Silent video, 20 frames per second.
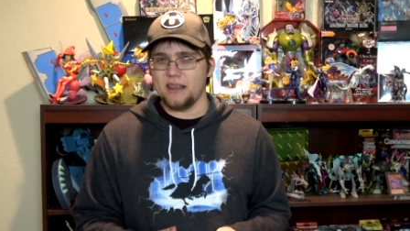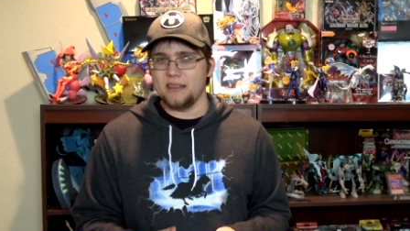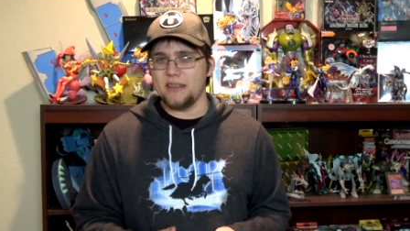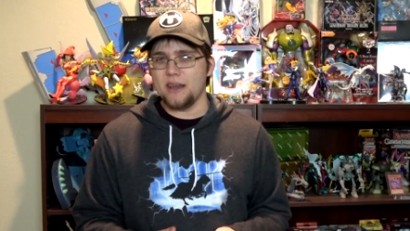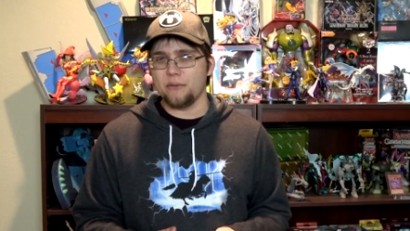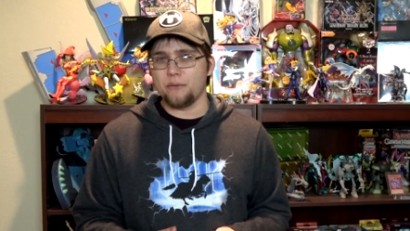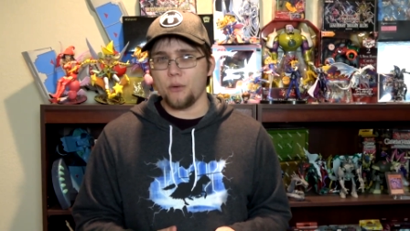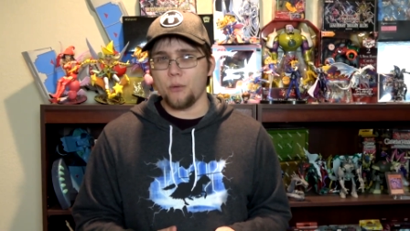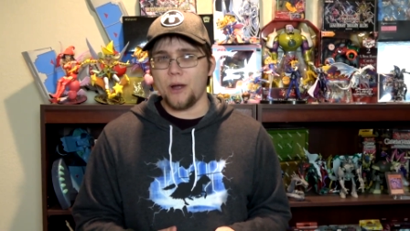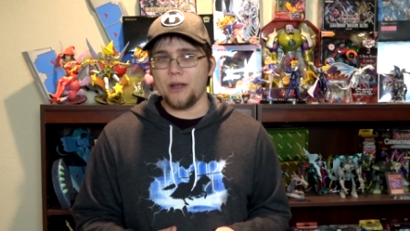And
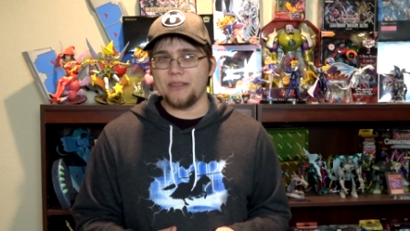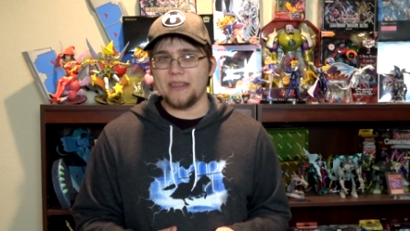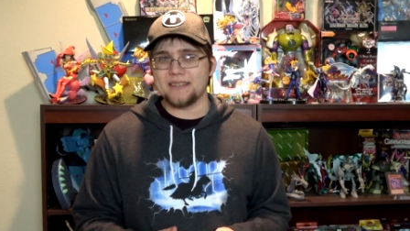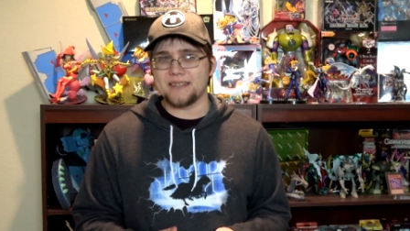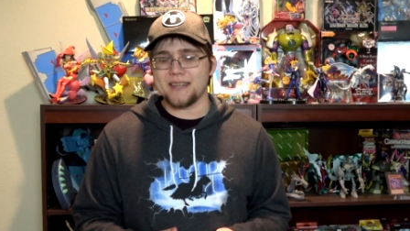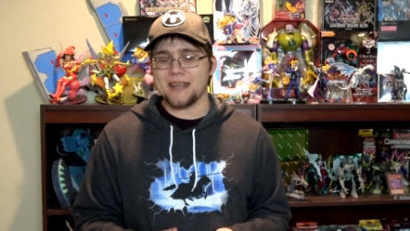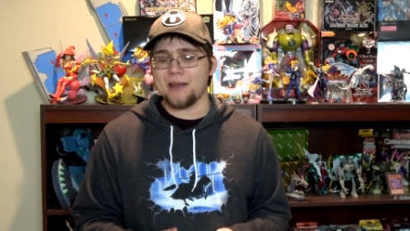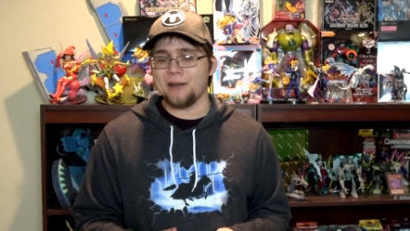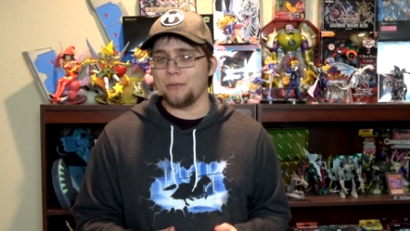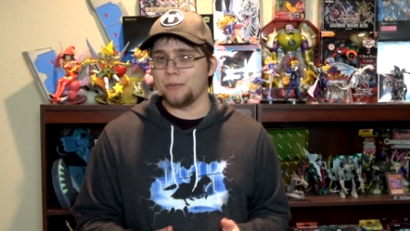there for a while,
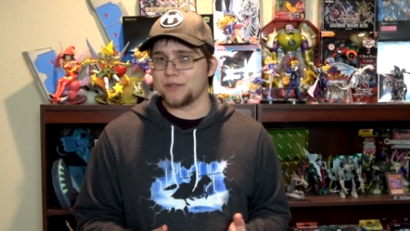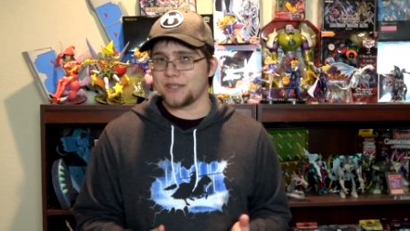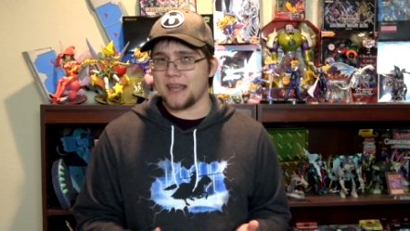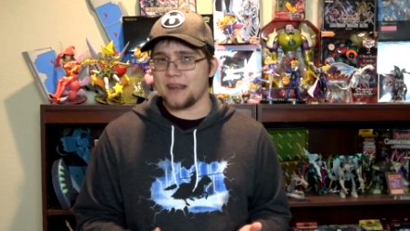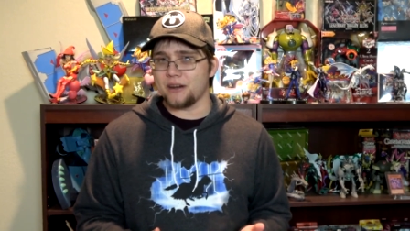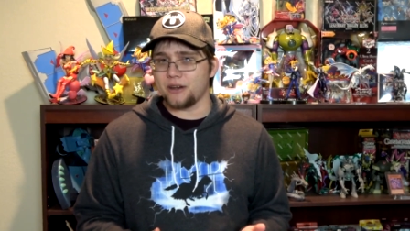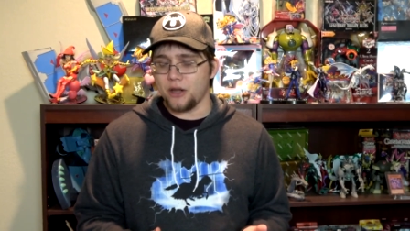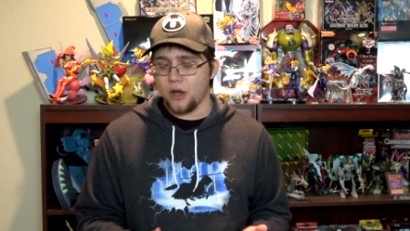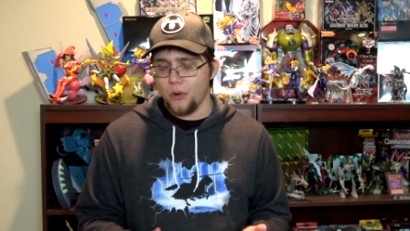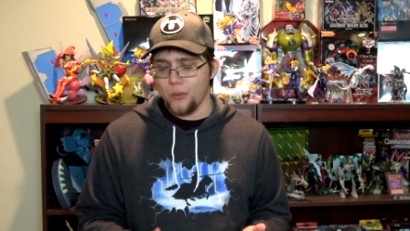that's how it was
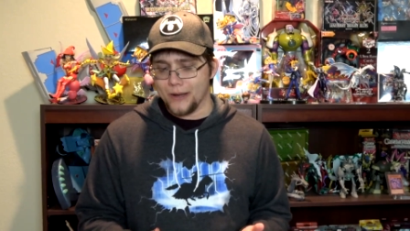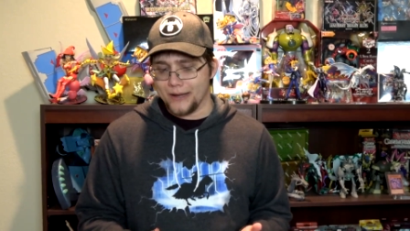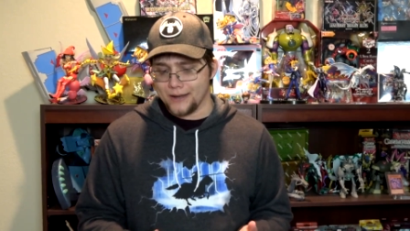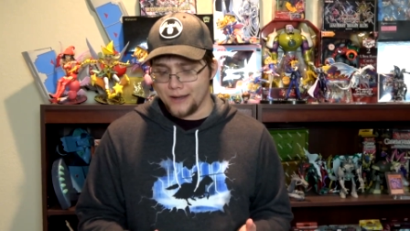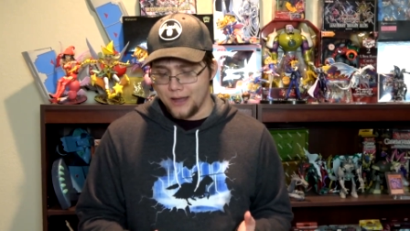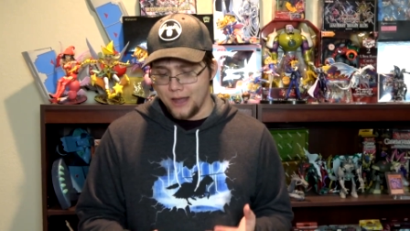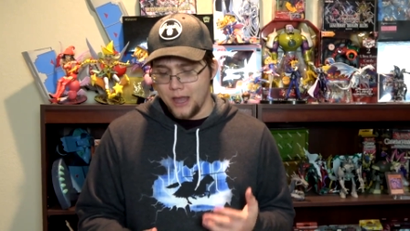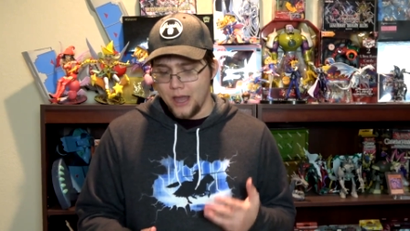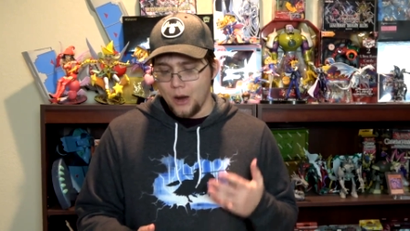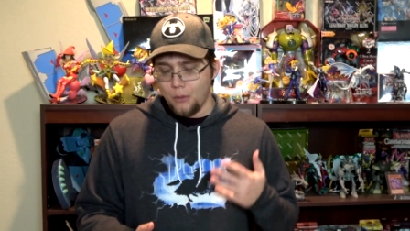kind of going.